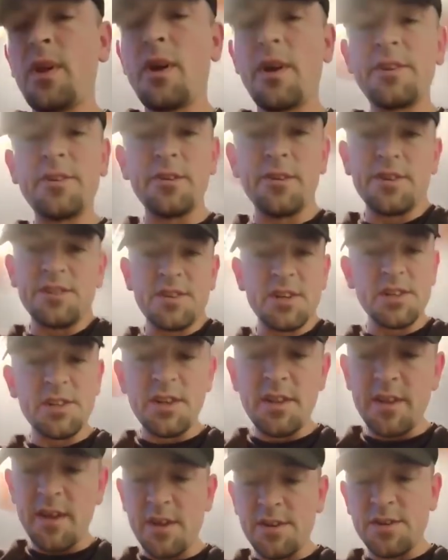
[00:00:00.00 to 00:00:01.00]
I took a
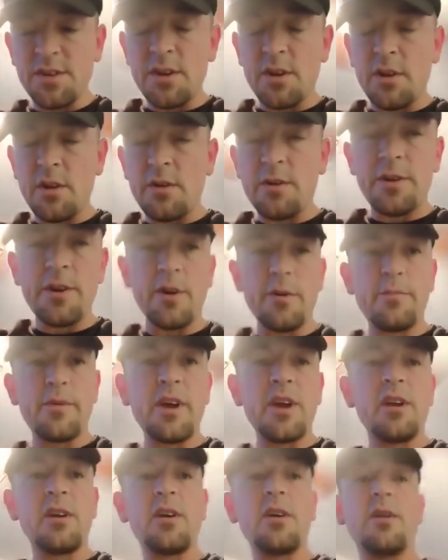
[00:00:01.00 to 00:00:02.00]
$60,000 a year
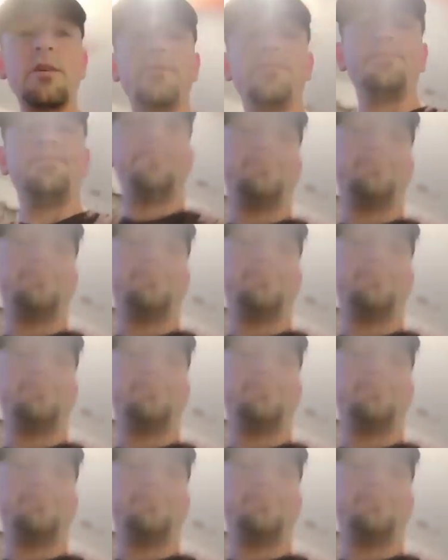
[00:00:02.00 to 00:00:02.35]
pay cut